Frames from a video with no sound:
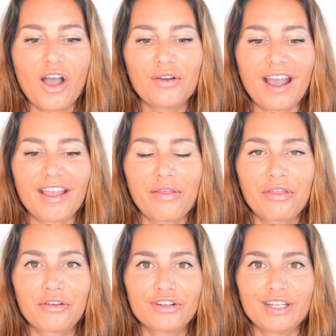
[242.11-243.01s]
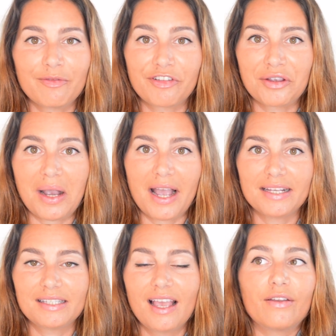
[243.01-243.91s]
Okay, third tip for you
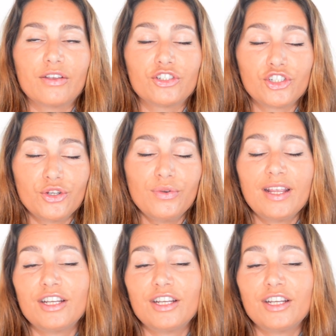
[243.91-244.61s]
guys, shoot